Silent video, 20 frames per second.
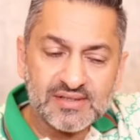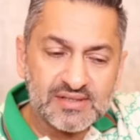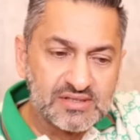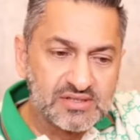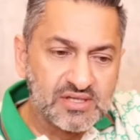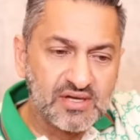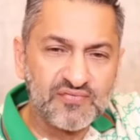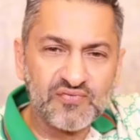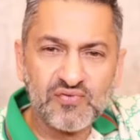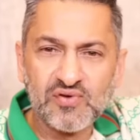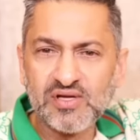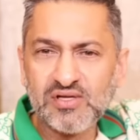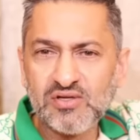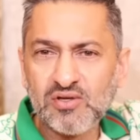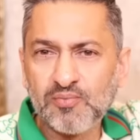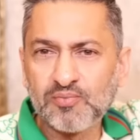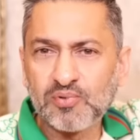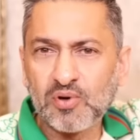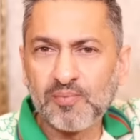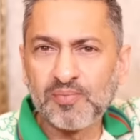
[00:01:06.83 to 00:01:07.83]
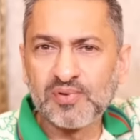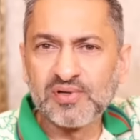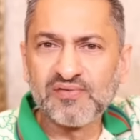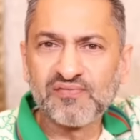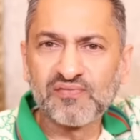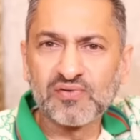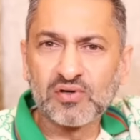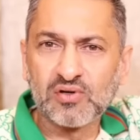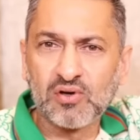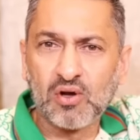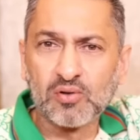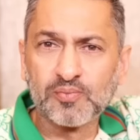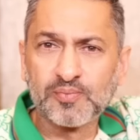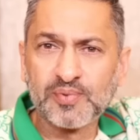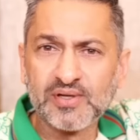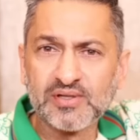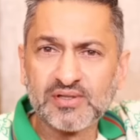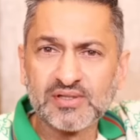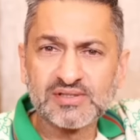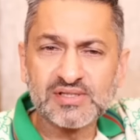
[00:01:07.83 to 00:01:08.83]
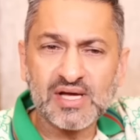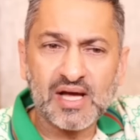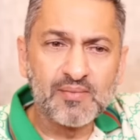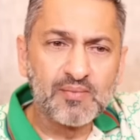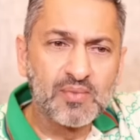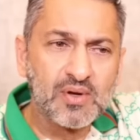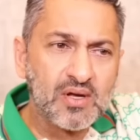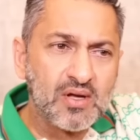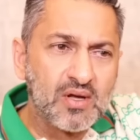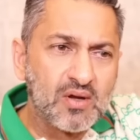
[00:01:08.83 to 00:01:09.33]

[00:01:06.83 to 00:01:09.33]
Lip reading: So if you're in your property for a long period of time,